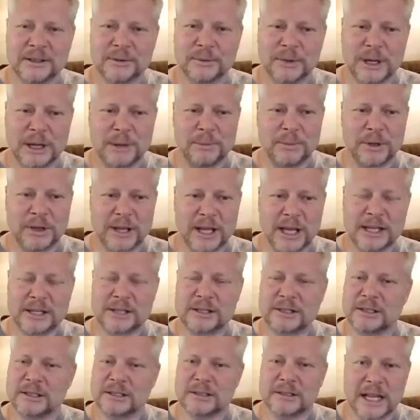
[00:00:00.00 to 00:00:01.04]
Right? But
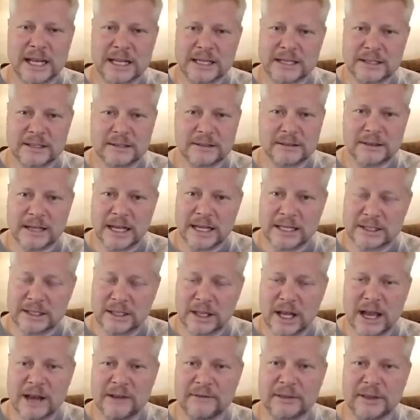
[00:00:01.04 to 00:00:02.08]
that's
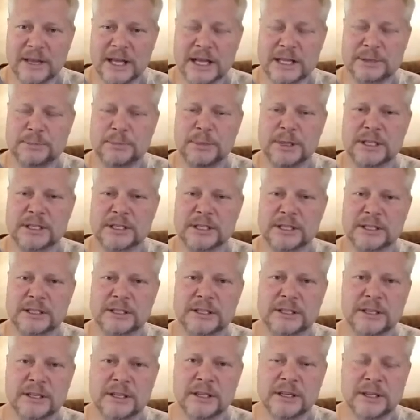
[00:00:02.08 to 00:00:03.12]
life and that's
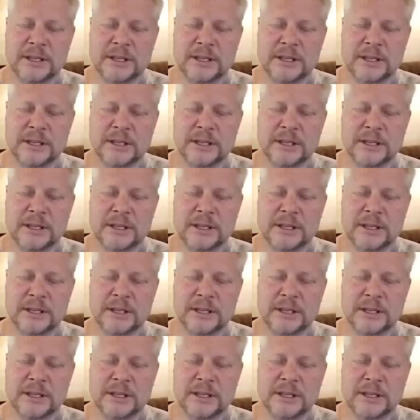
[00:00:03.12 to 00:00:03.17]
business.